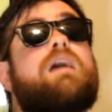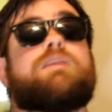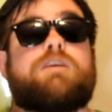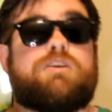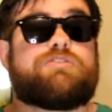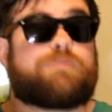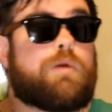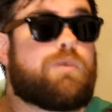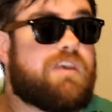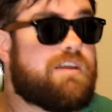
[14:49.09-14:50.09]
And here's where
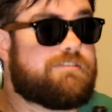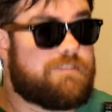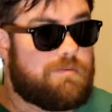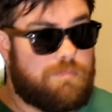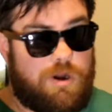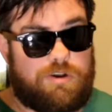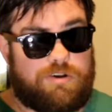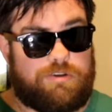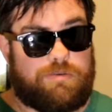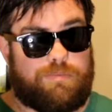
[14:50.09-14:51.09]
we get to the
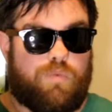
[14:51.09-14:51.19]
martyrdom.